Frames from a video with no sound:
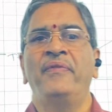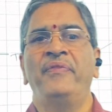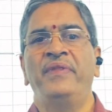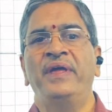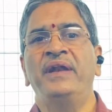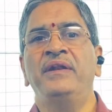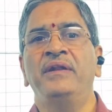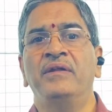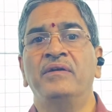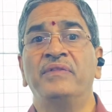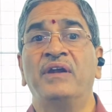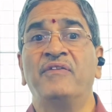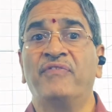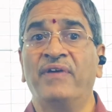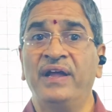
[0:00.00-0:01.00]
Then
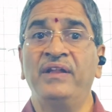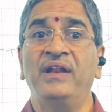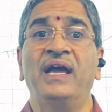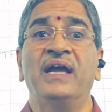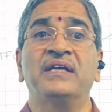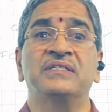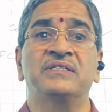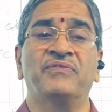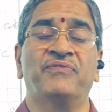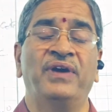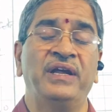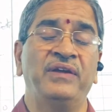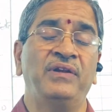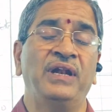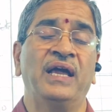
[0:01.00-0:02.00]
that 1
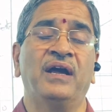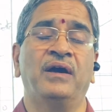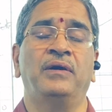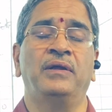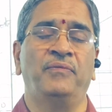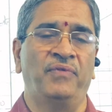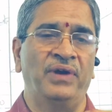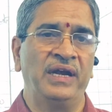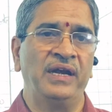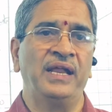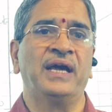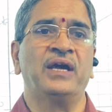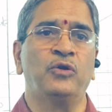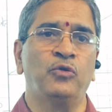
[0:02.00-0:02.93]
lakh